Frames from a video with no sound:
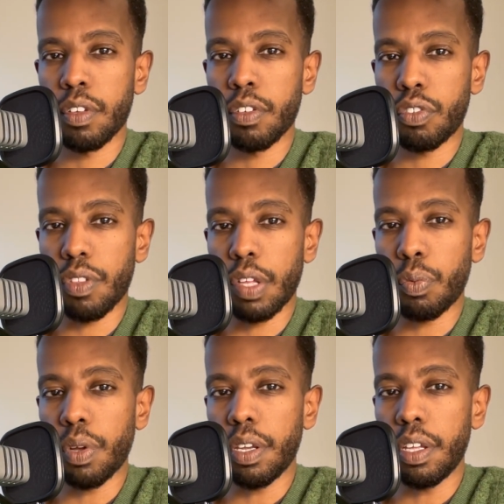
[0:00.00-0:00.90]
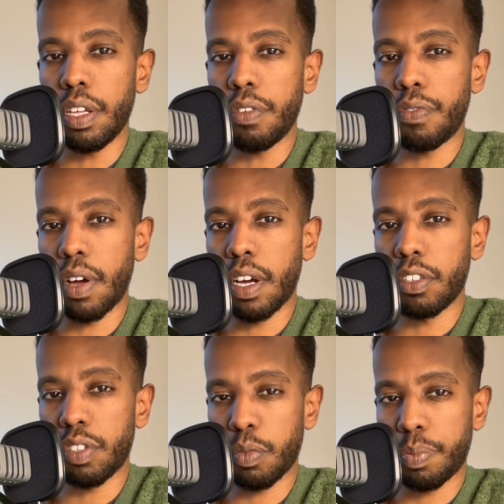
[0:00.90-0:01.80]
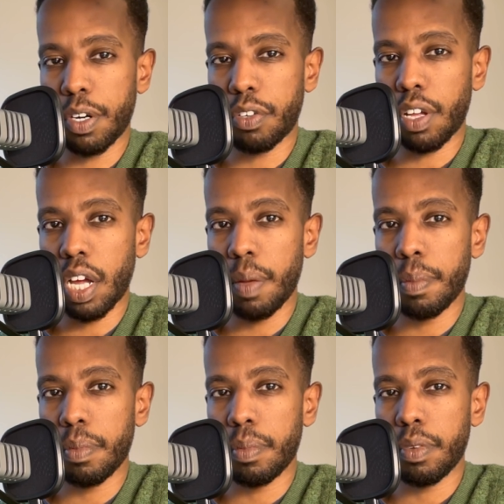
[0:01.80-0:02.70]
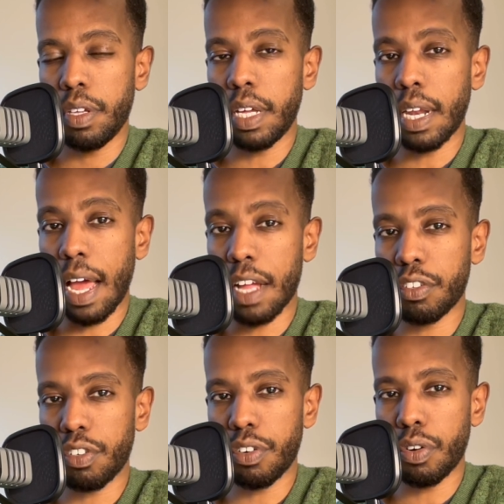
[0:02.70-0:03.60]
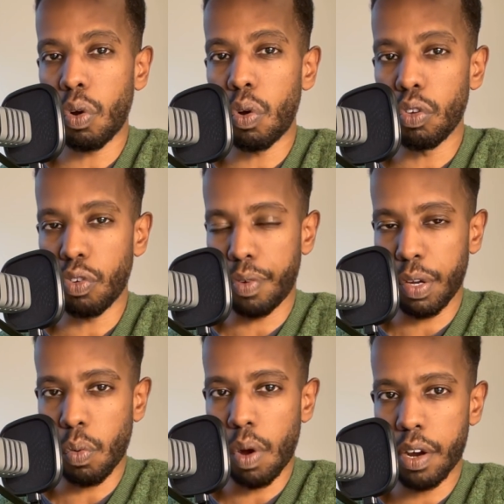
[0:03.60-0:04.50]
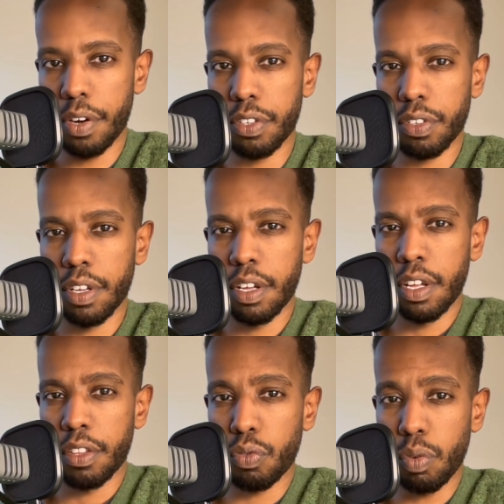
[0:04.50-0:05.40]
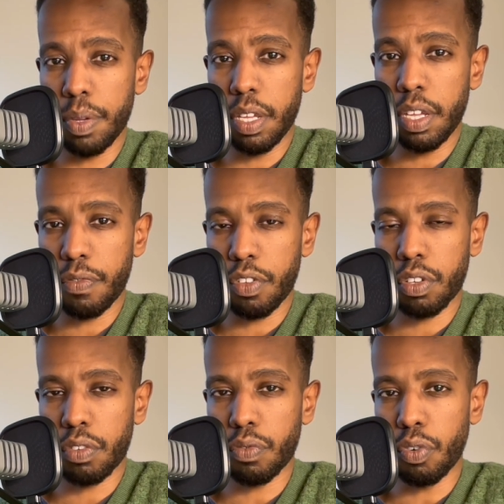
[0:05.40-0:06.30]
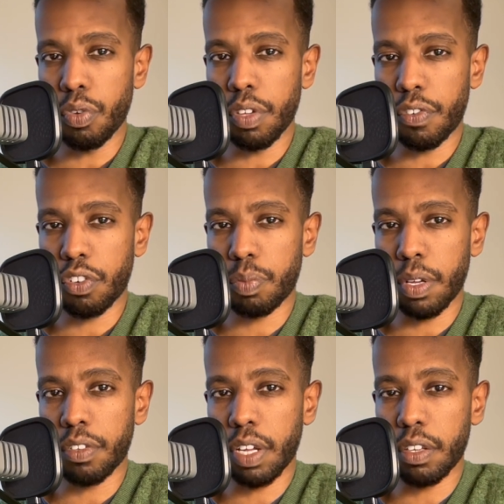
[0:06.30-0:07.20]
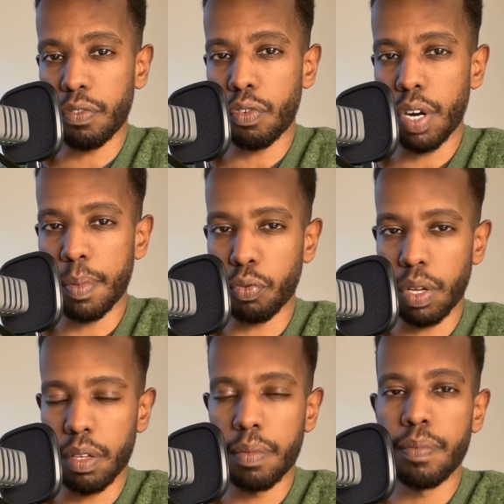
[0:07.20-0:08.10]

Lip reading: so that when he finds some spare time, he can answer all your inquiries. This will be efficient for you in the first place and for him as well.